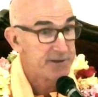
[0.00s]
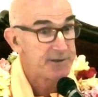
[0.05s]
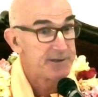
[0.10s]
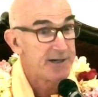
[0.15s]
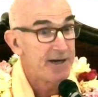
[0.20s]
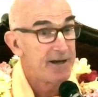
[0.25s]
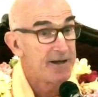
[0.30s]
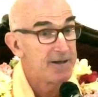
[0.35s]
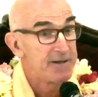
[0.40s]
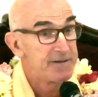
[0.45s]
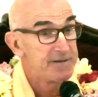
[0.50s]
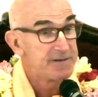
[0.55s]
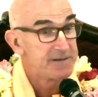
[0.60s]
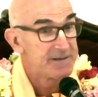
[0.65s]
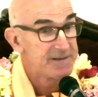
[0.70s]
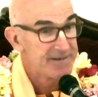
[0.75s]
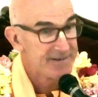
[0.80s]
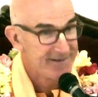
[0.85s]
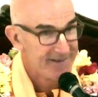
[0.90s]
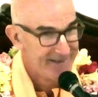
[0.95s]

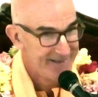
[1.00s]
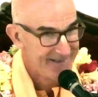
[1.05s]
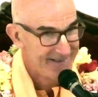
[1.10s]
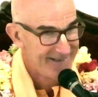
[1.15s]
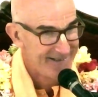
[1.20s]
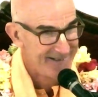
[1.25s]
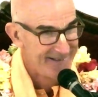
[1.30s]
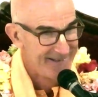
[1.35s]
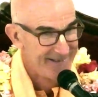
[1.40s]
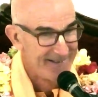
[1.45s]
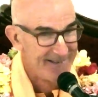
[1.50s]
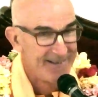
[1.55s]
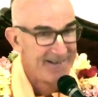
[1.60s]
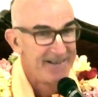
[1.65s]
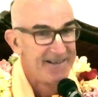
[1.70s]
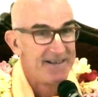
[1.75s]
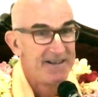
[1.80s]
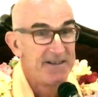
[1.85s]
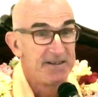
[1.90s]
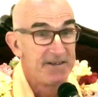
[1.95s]
challenge.
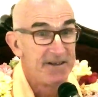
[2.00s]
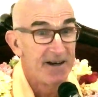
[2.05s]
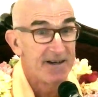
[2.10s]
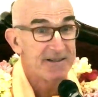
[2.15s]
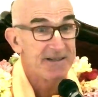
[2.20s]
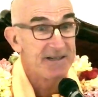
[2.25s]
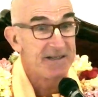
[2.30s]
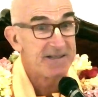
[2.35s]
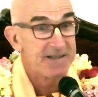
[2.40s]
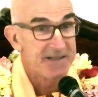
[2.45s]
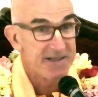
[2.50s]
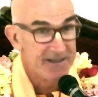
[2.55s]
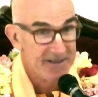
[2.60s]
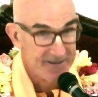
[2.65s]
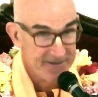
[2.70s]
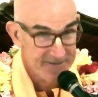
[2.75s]
Not easy.